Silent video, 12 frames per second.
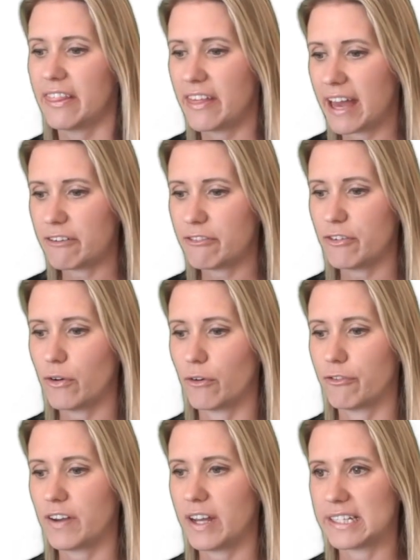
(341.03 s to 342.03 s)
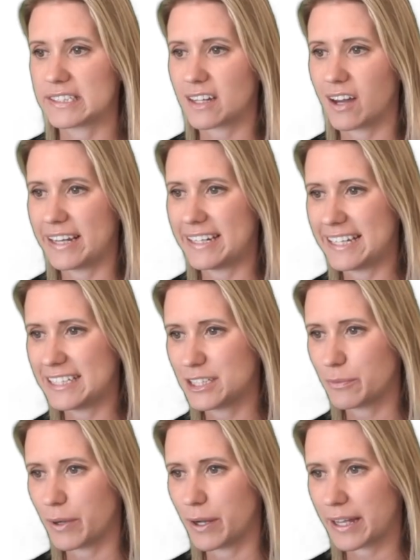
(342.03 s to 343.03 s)
Therefore, first I need
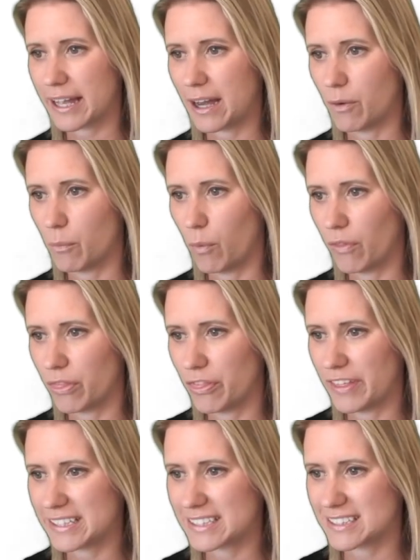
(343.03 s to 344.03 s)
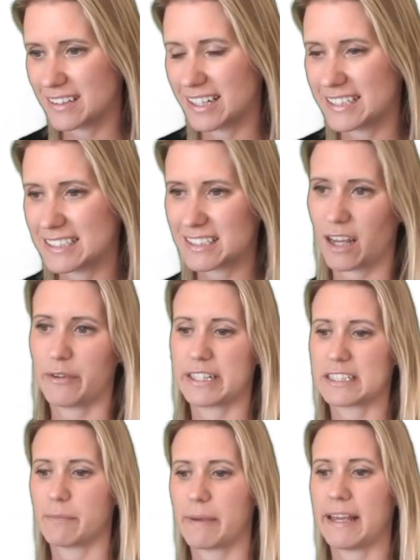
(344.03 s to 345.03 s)
to work out what this side is
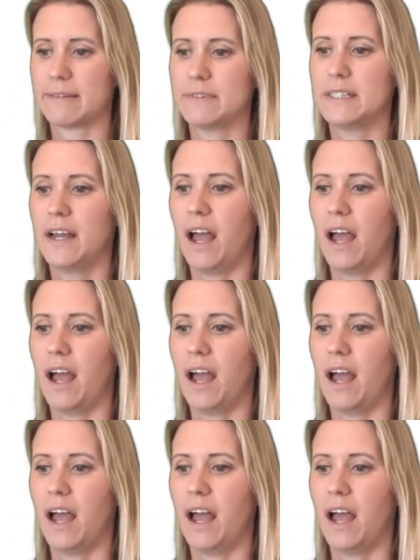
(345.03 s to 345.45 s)
going to be.